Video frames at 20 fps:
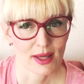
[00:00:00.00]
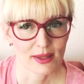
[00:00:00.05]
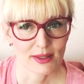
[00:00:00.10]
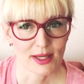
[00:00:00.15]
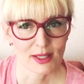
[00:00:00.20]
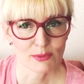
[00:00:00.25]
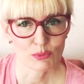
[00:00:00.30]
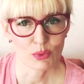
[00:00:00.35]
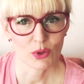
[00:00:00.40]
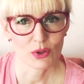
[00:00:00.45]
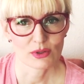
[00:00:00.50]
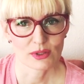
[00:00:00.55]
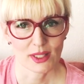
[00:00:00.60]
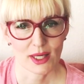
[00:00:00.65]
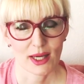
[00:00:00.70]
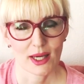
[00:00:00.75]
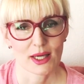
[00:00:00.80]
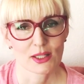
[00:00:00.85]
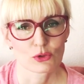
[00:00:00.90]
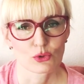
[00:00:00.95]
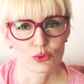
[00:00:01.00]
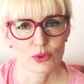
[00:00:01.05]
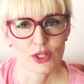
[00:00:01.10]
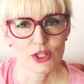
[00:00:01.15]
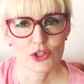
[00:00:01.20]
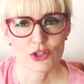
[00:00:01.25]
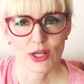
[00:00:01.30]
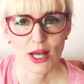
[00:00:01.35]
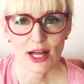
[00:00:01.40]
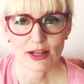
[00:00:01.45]
At that point, I had
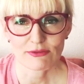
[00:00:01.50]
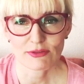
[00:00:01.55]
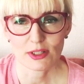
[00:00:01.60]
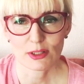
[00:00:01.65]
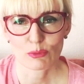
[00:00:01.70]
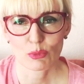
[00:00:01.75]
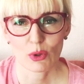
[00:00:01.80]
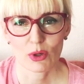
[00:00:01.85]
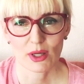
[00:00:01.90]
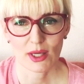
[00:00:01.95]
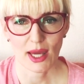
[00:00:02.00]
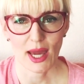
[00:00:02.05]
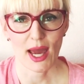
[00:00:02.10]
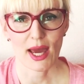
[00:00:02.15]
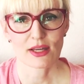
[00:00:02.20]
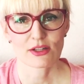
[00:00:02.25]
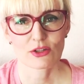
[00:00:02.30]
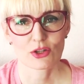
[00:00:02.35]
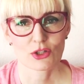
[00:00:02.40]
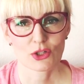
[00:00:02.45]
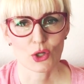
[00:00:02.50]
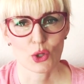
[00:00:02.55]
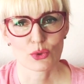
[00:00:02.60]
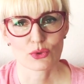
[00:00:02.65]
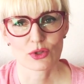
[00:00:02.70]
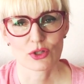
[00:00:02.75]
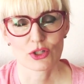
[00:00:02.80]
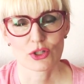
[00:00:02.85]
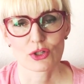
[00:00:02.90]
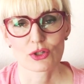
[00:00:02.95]
reached alpha-lipoic acid
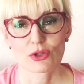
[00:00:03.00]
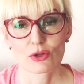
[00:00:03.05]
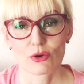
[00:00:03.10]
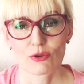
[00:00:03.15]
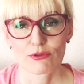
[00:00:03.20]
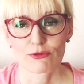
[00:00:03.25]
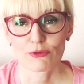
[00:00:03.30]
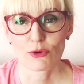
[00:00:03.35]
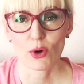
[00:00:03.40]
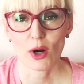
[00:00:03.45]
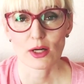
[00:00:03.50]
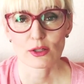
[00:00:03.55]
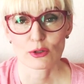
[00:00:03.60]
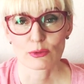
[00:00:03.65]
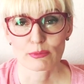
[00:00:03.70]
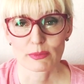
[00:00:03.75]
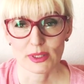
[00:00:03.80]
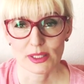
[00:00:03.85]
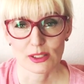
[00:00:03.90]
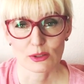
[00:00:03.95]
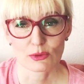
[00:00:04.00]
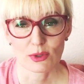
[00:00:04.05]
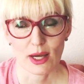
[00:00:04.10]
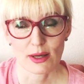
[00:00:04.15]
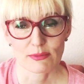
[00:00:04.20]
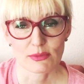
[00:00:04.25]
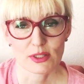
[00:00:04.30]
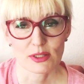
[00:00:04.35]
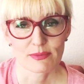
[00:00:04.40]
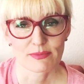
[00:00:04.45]
dosages of 400
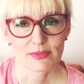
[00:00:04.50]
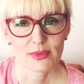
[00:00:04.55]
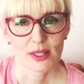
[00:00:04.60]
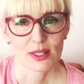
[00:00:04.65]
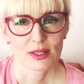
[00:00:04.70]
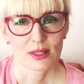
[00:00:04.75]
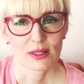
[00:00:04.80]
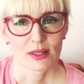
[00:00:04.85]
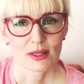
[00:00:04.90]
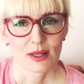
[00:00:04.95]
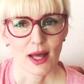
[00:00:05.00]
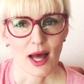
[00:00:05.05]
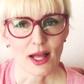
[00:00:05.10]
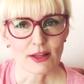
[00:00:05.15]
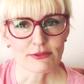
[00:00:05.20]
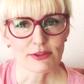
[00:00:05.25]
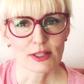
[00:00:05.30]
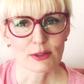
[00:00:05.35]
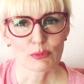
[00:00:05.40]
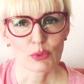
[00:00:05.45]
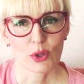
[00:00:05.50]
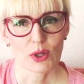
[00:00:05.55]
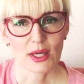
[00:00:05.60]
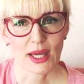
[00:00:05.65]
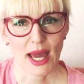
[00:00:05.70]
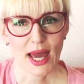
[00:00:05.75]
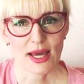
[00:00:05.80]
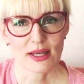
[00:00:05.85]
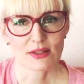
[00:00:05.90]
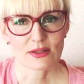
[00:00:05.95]
milligrams.
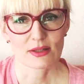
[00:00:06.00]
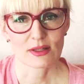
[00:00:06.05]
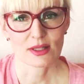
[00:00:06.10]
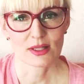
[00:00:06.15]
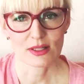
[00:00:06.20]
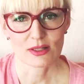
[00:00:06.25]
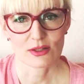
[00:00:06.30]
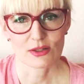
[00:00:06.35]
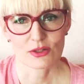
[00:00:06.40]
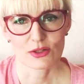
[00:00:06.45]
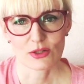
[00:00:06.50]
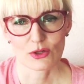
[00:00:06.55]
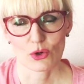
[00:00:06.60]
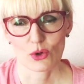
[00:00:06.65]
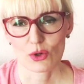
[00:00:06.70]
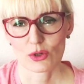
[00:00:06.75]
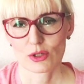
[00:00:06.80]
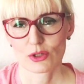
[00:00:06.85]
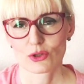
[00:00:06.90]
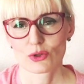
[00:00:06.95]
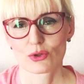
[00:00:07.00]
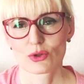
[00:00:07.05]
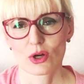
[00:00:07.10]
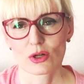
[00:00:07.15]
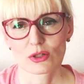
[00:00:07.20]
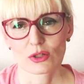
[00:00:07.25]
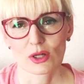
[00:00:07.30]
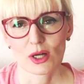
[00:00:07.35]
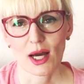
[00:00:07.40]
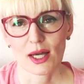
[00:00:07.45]
Alpha-lipoic acid is, according to
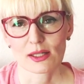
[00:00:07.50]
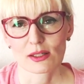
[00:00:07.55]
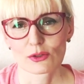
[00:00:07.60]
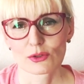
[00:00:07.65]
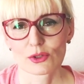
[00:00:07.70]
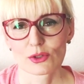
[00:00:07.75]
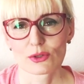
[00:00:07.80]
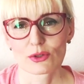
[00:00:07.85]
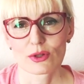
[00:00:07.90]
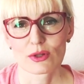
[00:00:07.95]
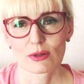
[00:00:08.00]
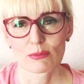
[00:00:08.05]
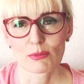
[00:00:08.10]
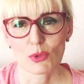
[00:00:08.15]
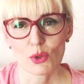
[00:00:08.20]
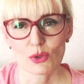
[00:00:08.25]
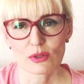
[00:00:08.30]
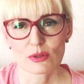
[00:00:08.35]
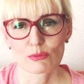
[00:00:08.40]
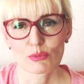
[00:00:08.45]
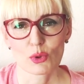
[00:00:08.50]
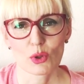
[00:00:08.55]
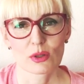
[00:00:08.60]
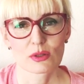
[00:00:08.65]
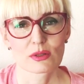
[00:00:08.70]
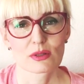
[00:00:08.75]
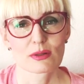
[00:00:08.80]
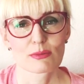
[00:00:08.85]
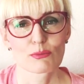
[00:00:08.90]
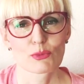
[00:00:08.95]
Dr. Cutler, the most
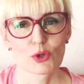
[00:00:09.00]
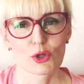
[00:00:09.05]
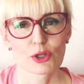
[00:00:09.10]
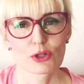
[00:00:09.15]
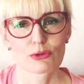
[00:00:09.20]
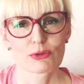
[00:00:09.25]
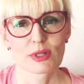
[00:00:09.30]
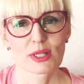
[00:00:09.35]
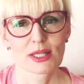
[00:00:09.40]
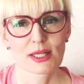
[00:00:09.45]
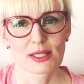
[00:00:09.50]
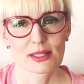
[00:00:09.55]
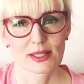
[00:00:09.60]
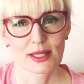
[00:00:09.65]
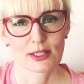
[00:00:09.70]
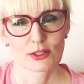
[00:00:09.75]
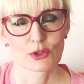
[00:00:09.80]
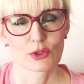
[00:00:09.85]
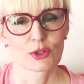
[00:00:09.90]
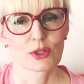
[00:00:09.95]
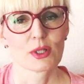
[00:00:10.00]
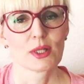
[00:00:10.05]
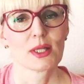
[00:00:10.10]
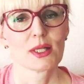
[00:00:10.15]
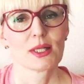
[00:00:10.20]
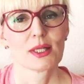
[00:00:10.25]
important mercury chelator.